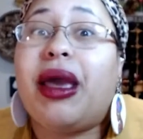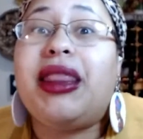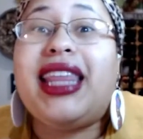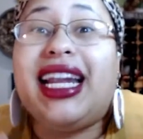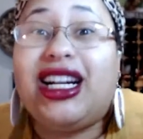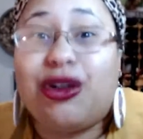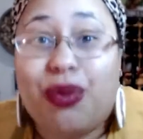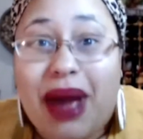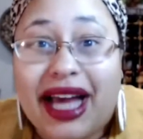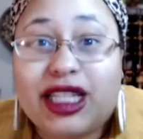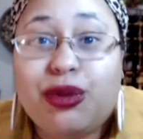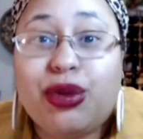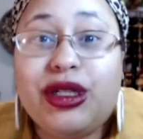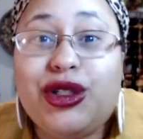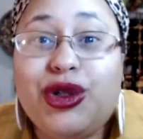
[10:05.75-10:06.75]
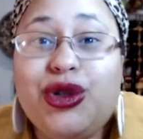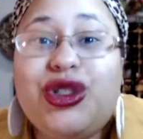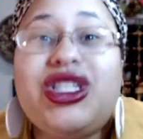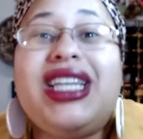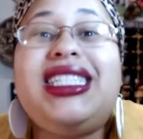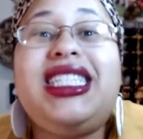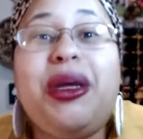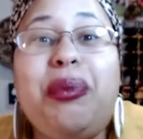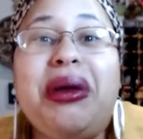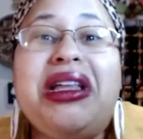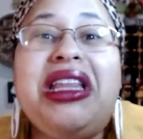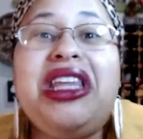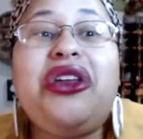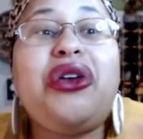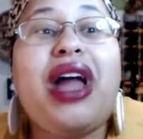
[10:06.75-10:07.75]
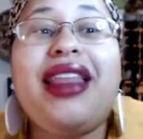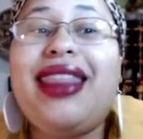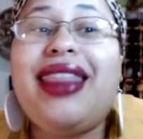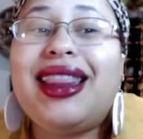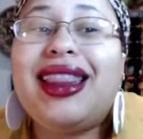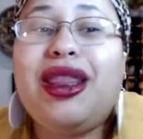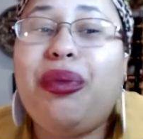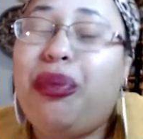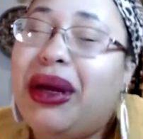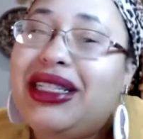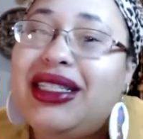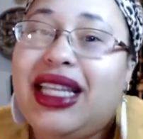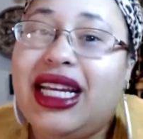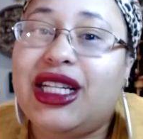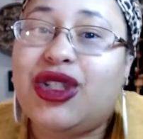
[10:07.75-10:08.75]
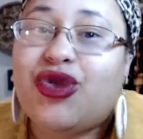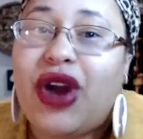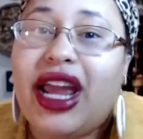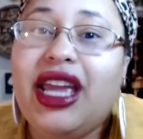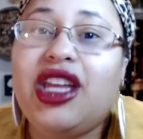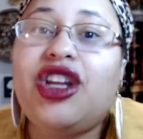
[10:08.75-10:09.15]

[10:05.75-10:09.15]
that are mass produced, typically they're not like the best things, right?